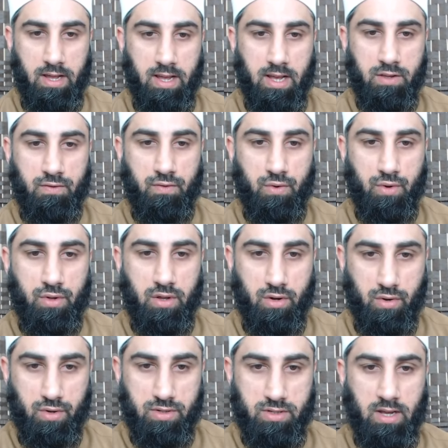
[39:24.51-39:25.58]
As for the
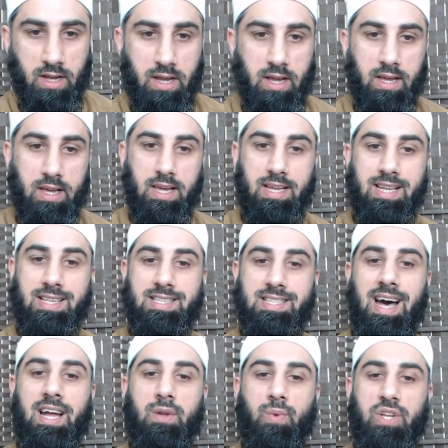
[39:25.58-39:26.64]
cause, it is
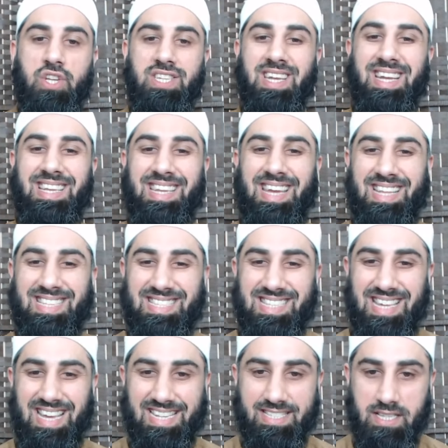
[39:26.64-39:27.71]
that which dictates the
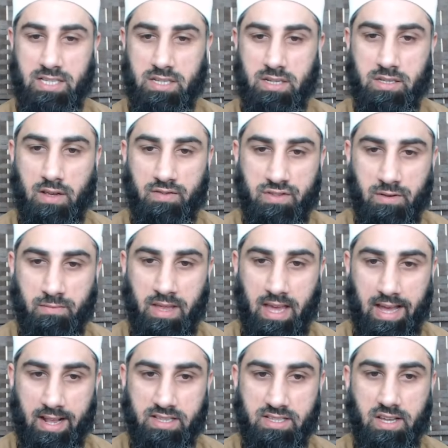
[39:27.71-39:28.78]
existence of something
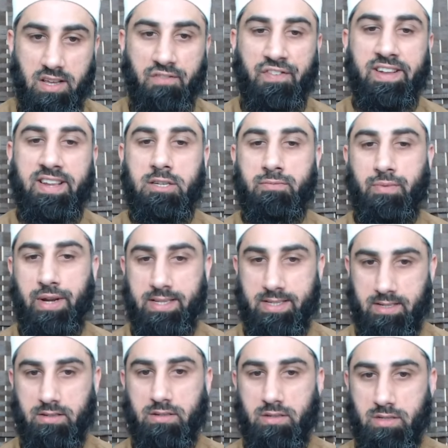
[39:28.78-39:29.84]
else if it is
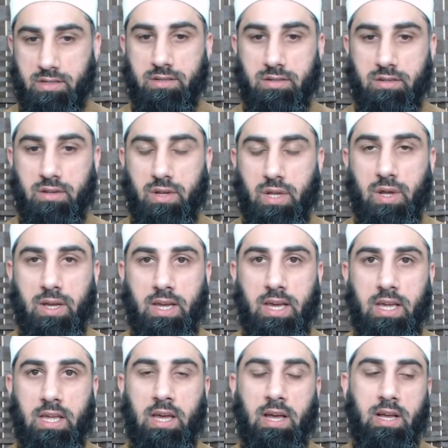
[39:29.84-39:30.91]
present.
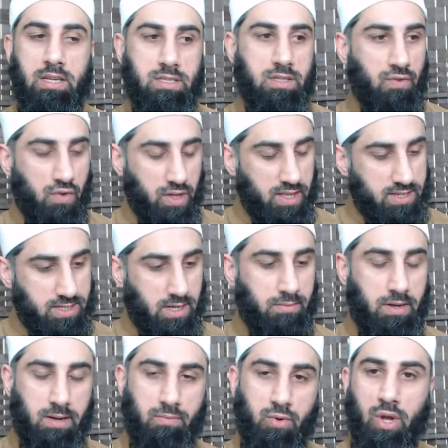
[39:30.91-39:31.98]
Okay, so if you've got the
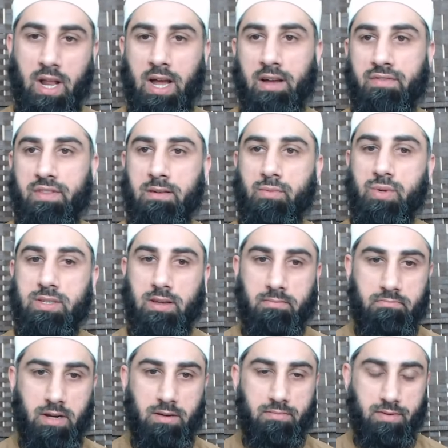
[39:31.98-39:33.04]
sabab, you'll have the
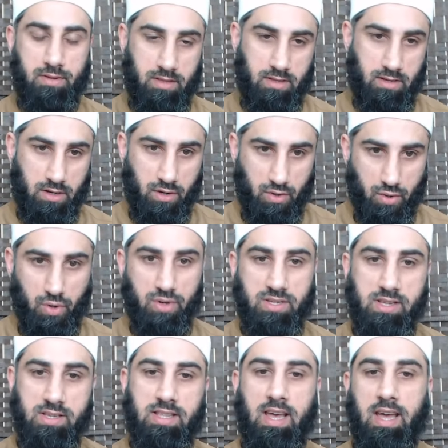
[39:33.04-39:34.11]
musabab. The cause
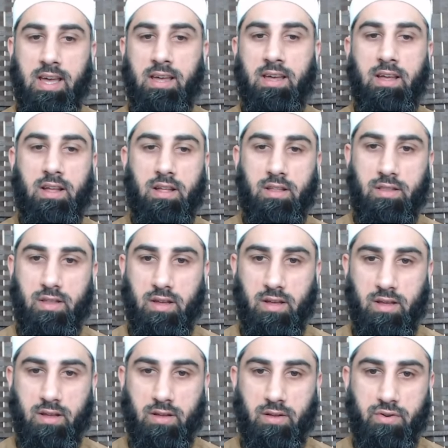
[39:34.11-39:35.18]
is there, the
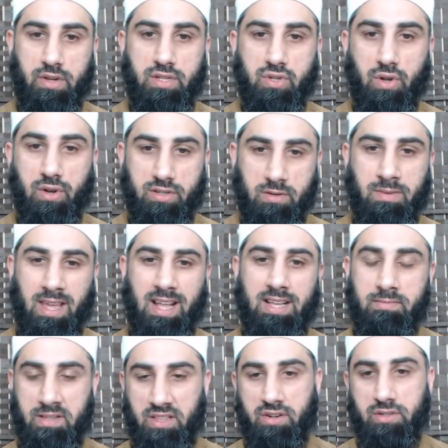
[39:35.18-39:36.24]
result, something else
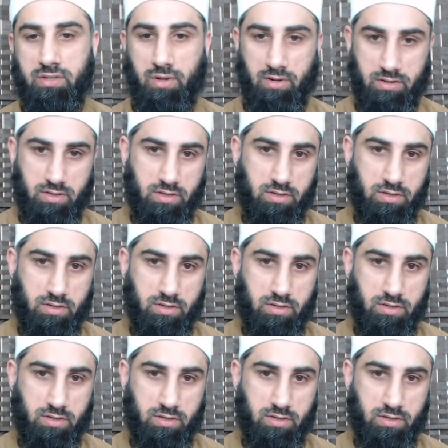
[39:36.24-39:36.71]
being the result.